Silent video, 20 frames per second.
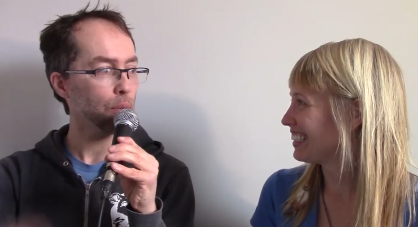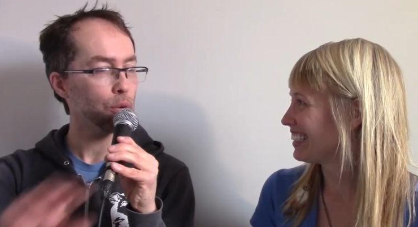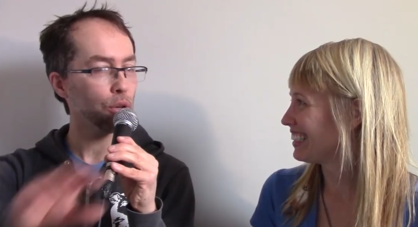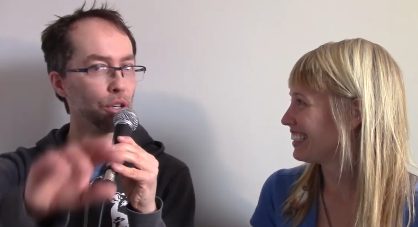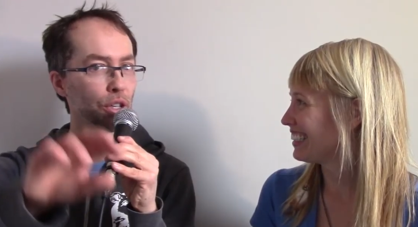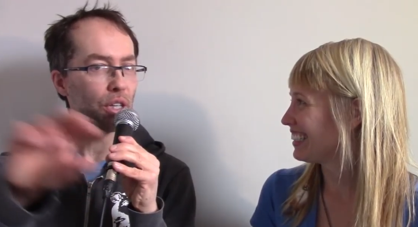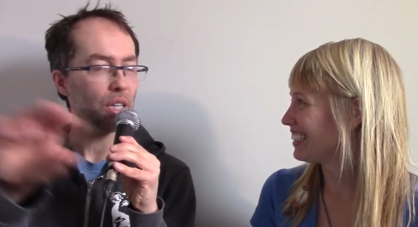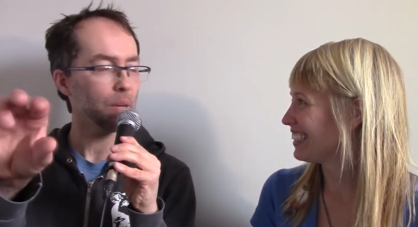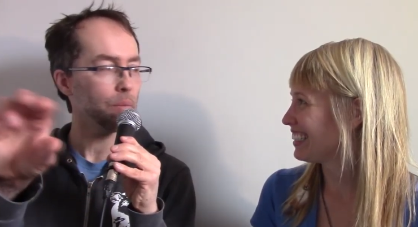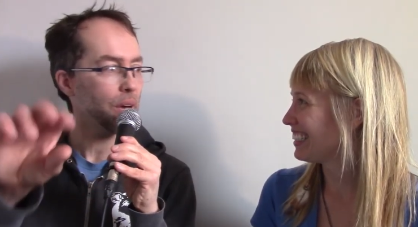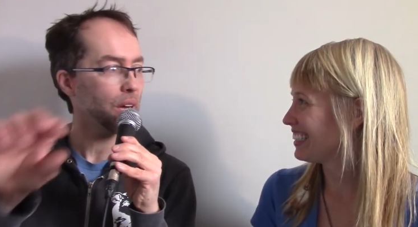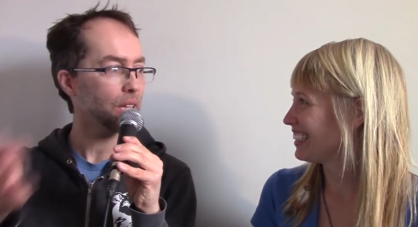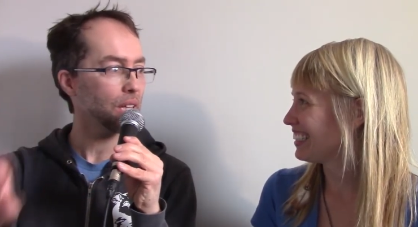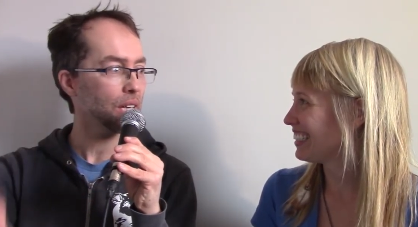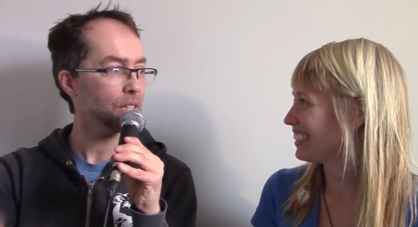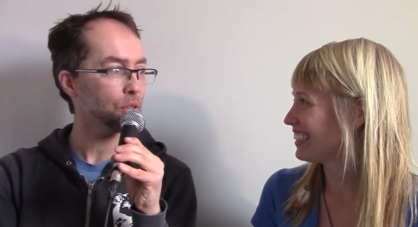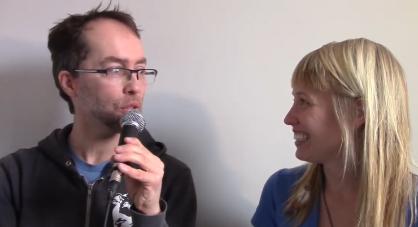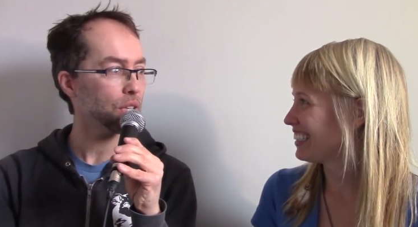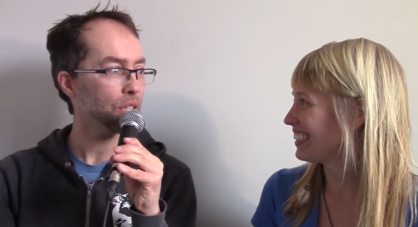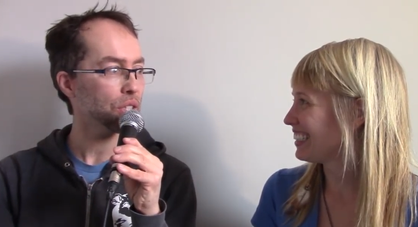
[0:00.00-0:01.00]
Speaker 1: I put your email
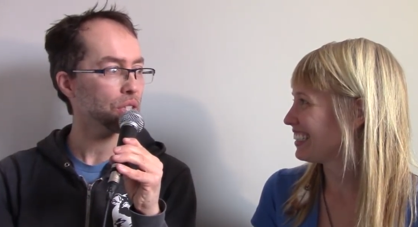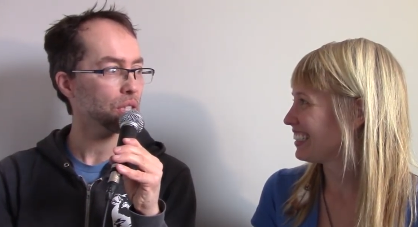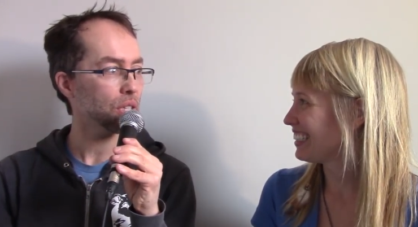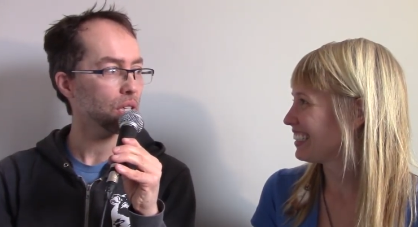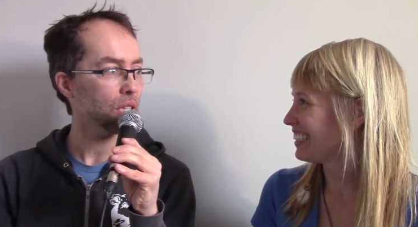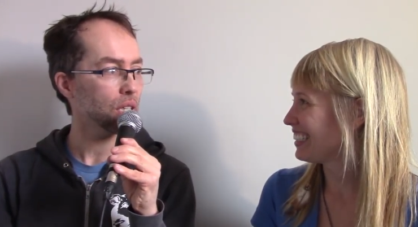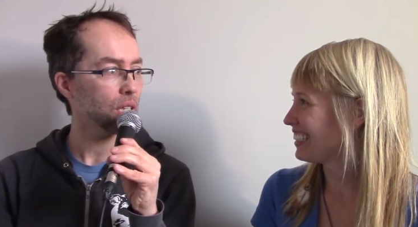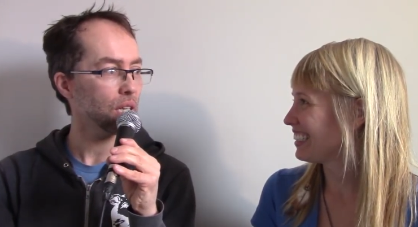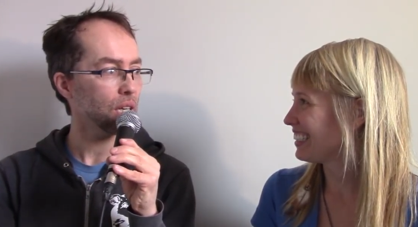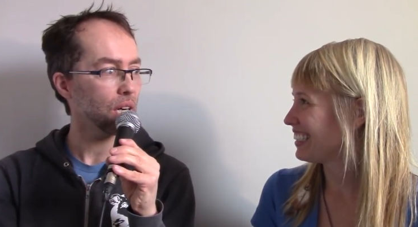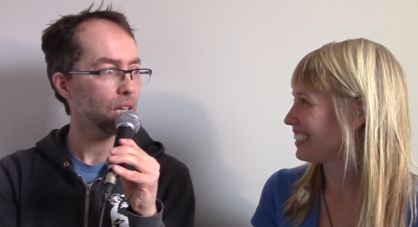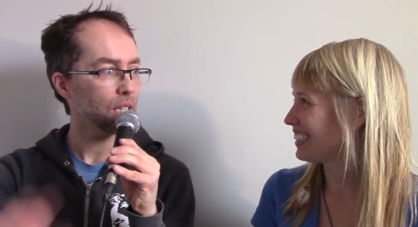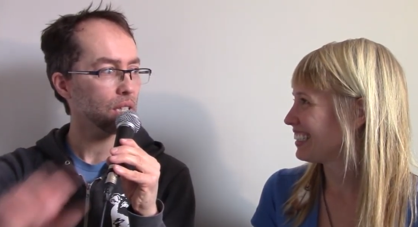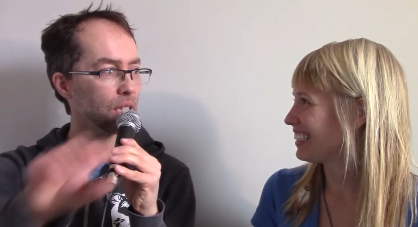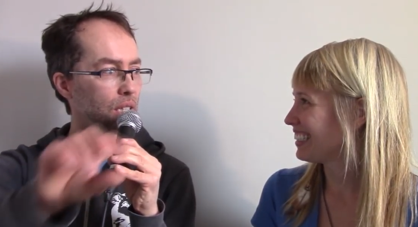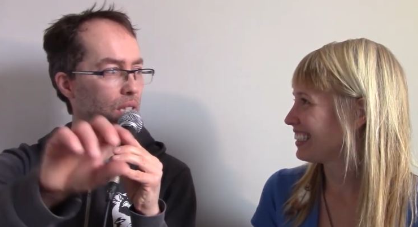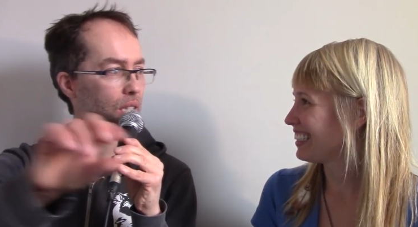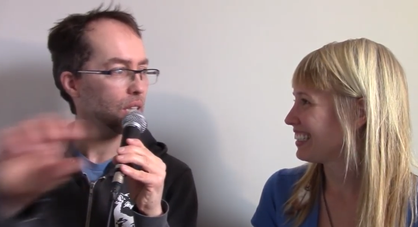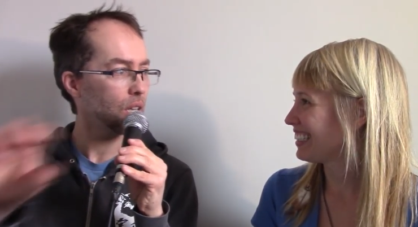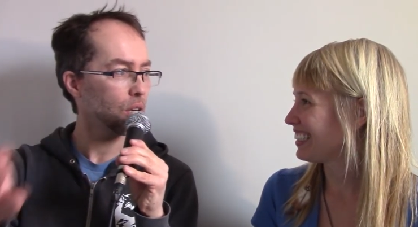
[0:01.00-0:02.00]
address
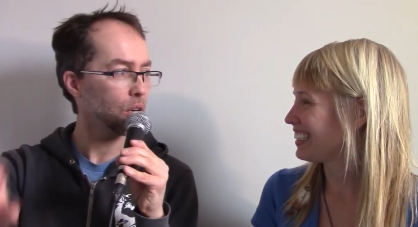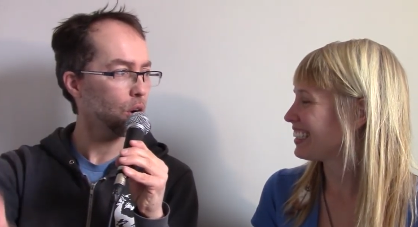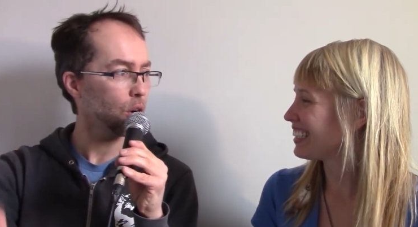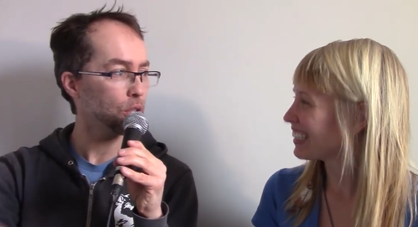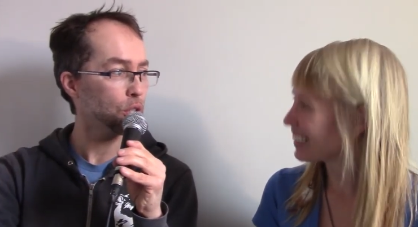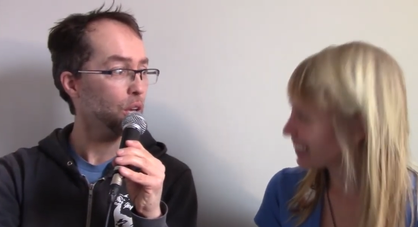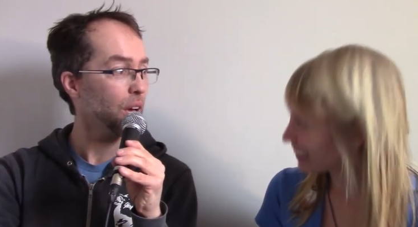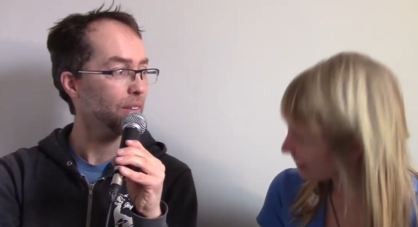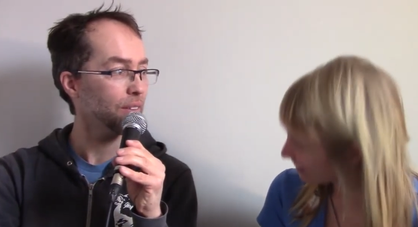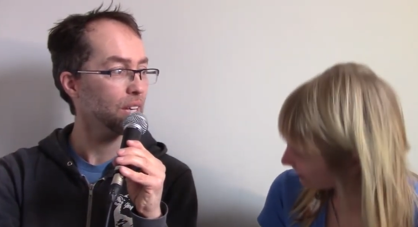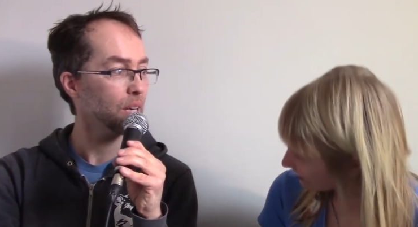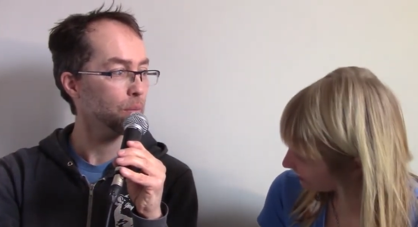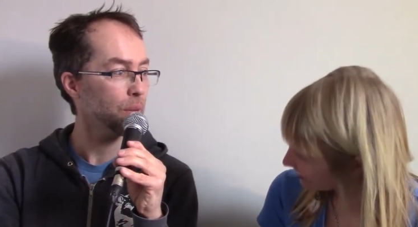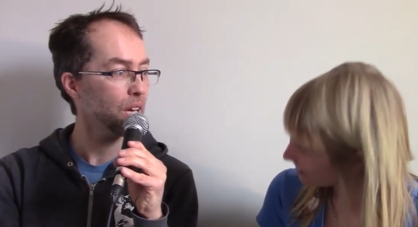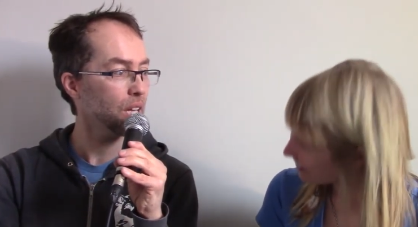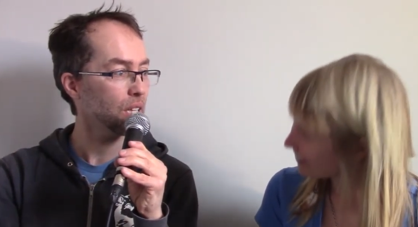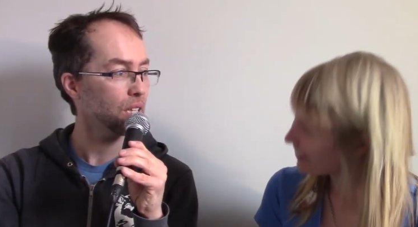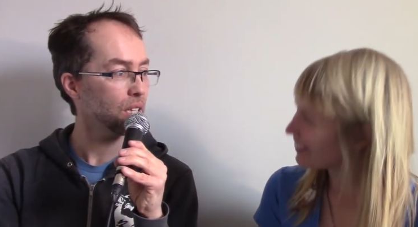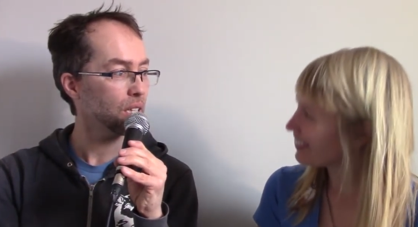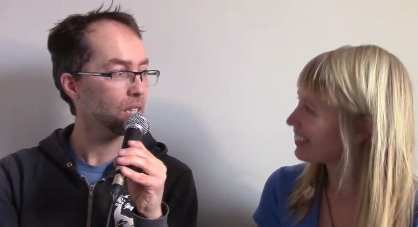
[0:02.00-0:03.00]
on, or do you have
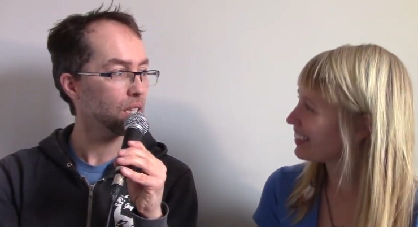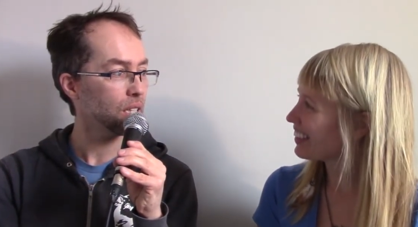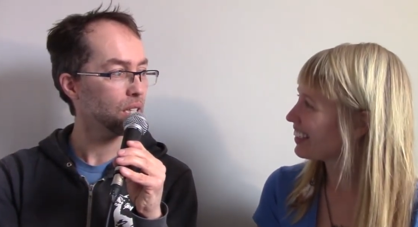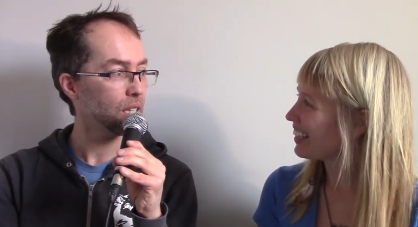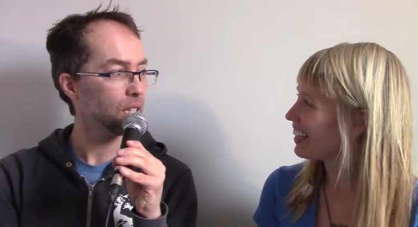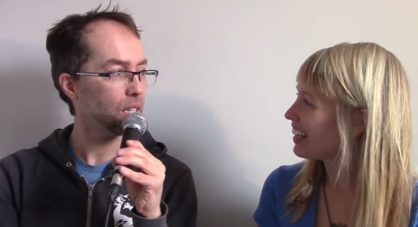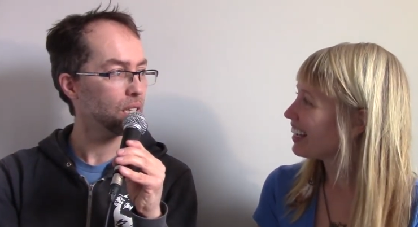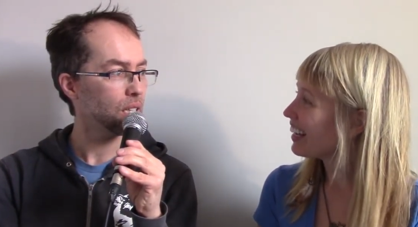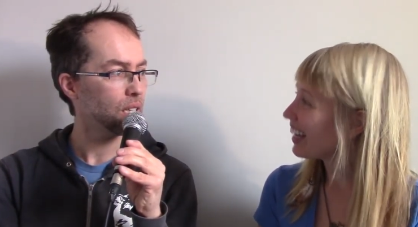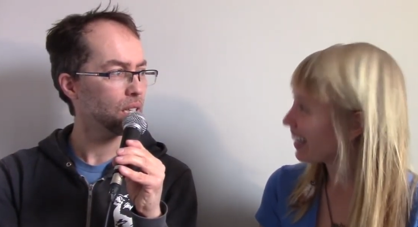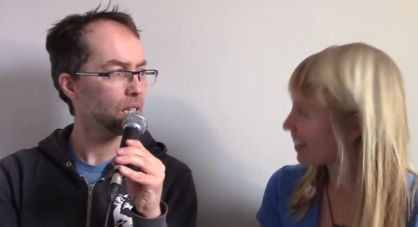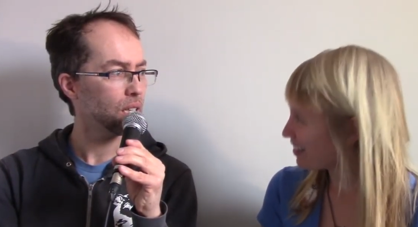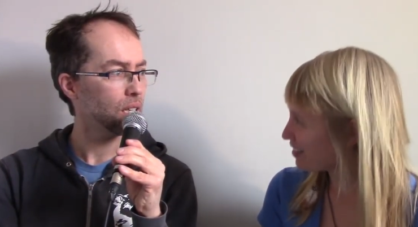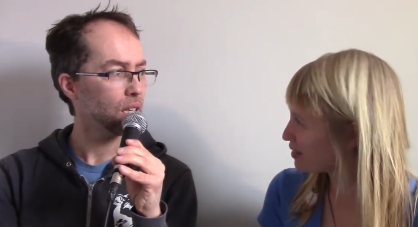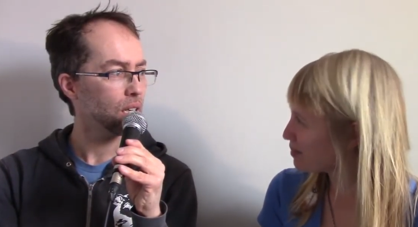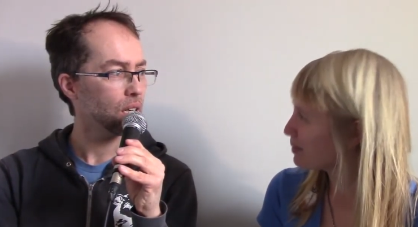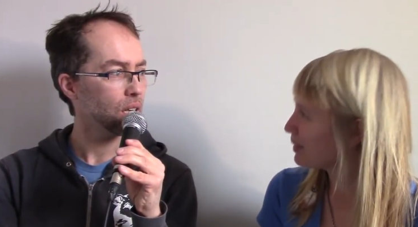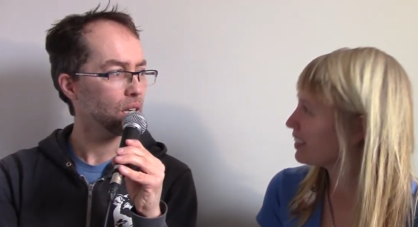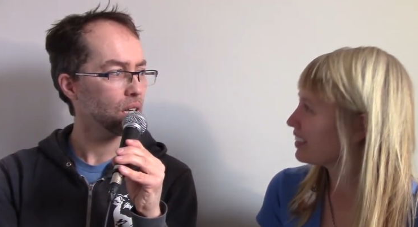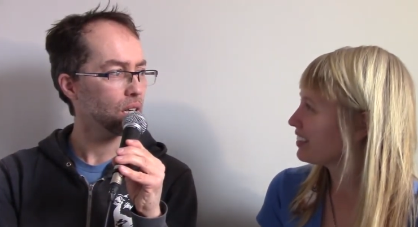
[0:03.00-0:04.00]
email? I have
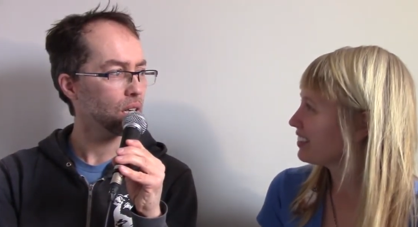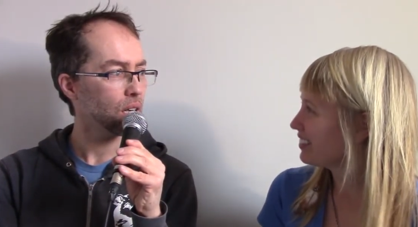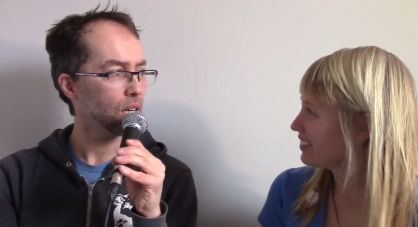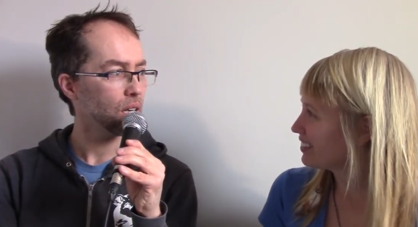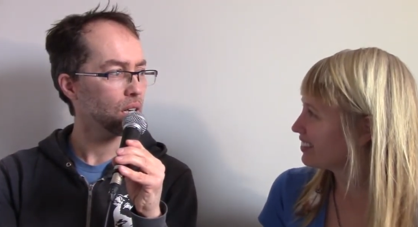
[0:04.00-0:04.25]
email.